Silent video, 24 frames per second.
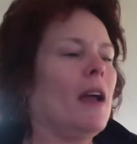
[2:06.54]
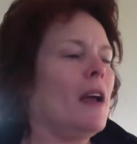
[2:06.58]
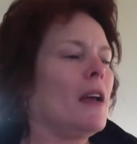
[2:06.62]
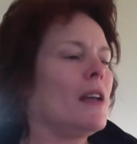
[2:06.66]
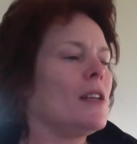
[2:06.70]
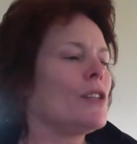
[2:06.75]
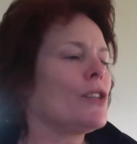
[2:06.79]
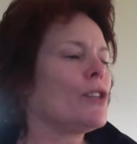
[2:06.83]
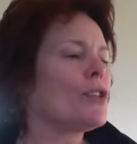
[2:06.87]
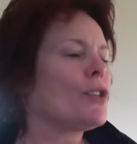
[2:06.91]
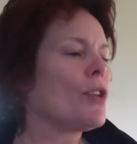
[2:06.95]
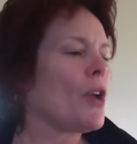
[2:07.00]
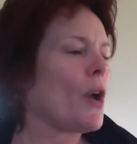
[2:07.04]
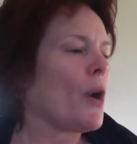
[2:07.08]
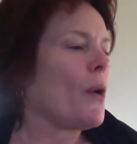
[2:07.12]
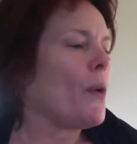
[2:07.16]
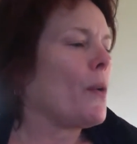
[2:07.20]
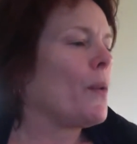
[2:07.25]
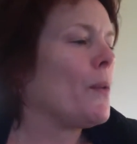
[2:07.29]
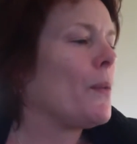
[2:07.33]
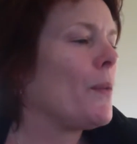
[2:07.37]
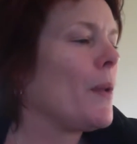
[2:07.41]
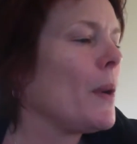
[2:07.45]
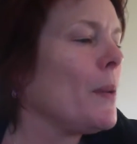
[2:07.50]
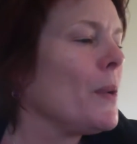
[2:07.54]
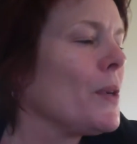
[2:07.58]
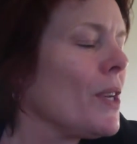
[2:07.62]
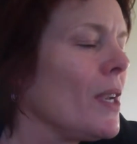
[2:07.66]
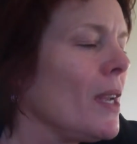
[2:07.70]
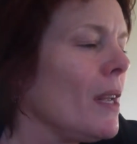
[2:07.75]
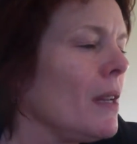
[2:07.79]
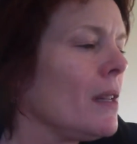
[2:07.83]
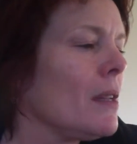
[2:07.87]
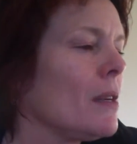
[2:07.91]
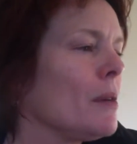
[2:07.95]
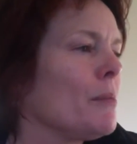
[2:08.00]
So I wish I
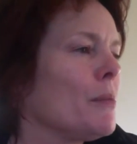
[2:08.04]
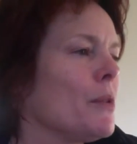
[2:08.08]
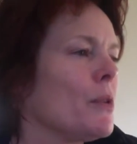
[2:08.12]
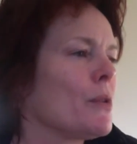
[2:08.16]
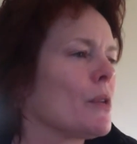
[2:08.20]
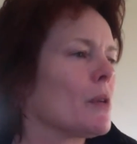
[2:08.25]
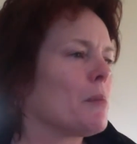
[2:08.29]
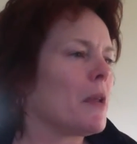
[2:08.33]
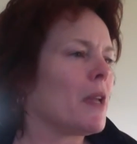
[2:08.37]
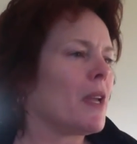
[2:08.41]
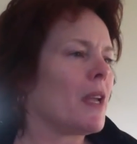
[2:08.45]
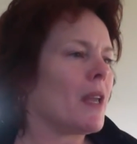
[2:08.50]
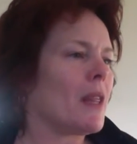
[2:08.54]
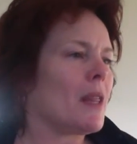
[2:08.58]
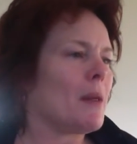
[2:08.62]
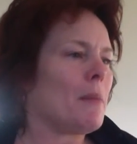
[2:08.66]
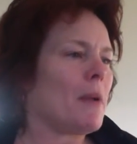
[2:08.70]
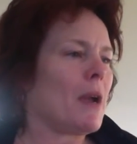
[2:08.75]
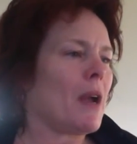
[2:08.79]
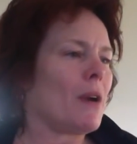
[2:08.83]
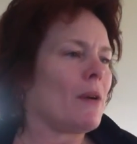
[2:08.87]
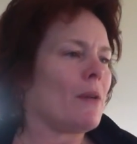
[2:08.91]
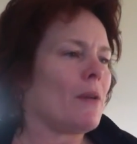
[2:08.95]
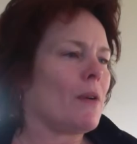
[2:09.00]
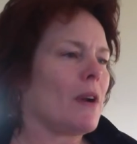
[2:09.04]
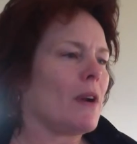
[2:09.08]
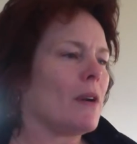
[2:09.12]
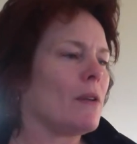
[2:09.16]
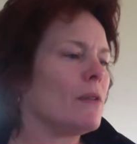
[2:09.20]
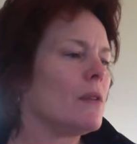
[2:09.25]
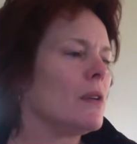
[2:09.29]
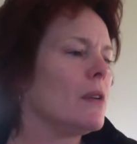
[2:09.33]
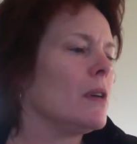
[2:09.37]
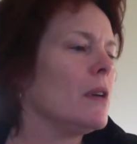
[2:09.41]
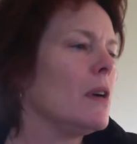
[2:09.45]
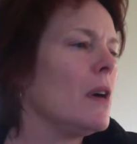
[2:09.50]
had a little music playing in the
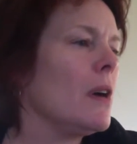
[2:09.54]
background.